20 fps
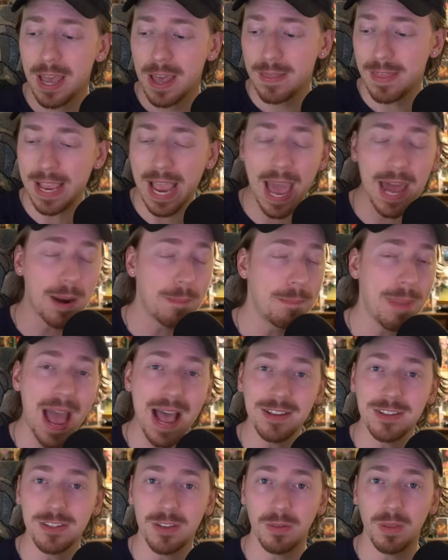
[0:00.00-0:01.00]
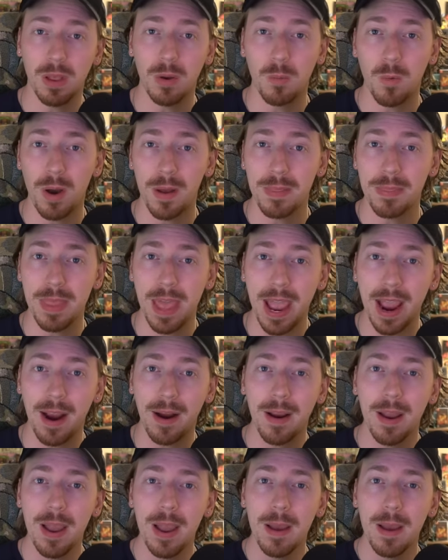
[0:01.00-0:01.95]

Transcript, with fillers: They had a Bastila one there,